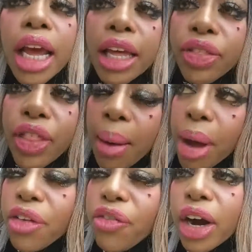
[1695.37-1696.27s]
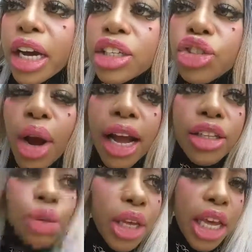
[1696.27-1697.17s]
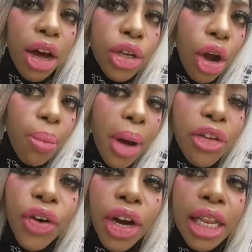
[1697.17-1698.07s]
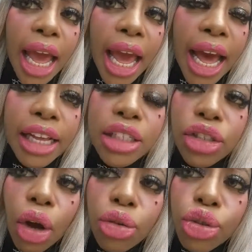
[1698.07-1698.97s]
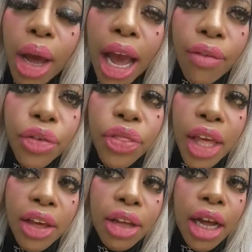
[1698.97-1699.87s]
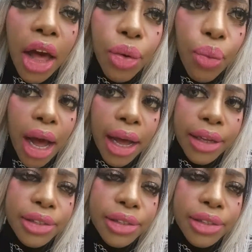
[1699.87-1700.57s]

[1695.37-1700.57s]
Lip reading: that motherfucker is trying to kill your motherfucking ass, and don't you ever think otherwise.